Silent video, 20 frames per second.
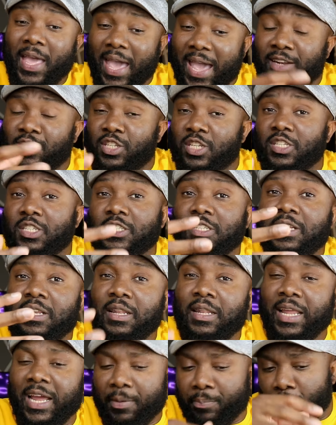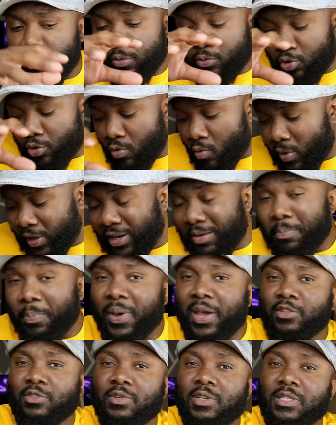and still light, but when
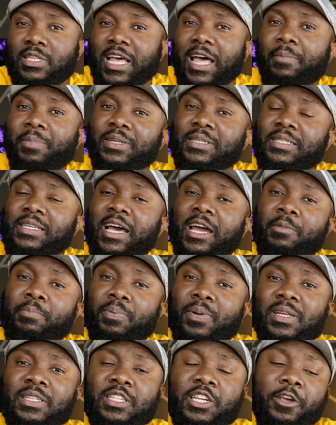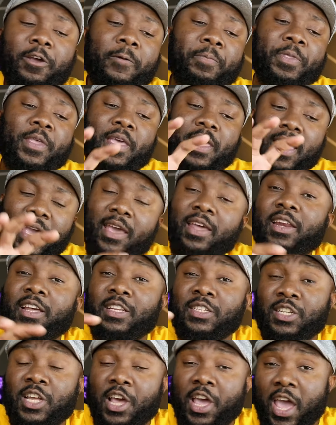compared to the Tab S9 Plus here, it
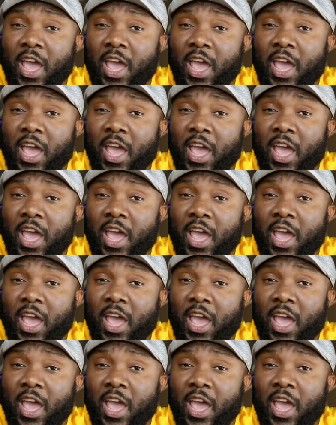is